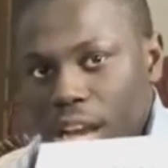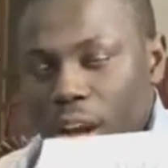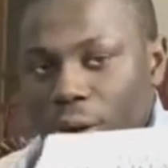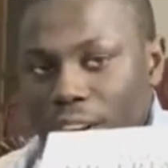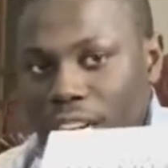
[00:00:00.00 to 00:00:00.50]

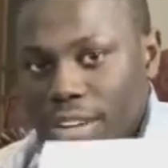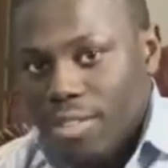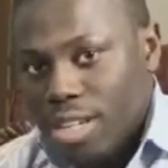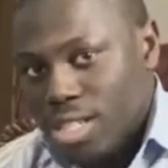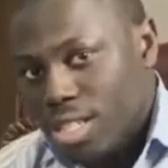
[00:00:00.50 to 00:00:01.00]
Our
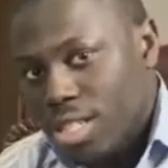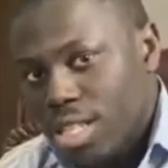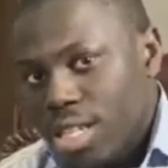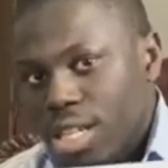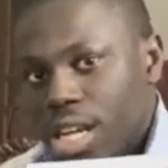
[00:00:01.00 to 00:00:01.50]

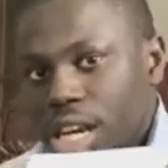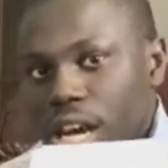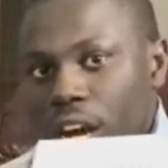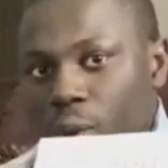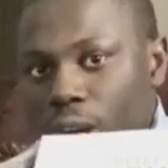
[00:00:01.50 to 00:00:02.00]
diversity,
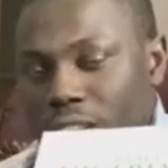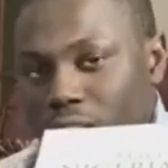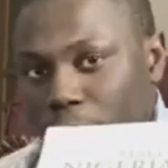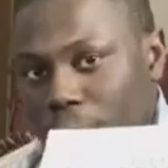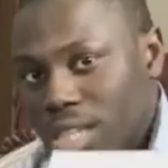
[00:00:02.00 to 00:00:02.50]
our
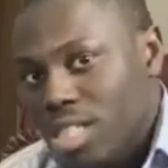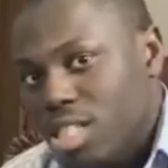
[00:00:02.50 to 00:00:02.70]
enterprising